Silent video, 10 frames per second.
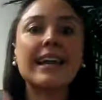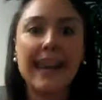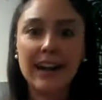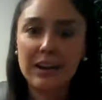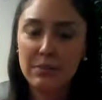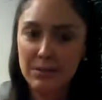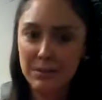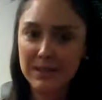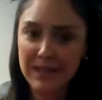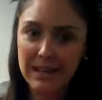get on a
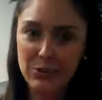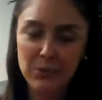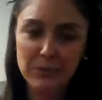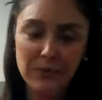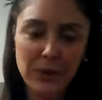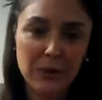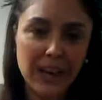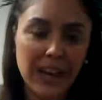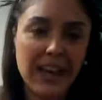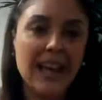pumping schedule,
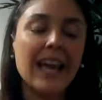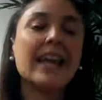okay?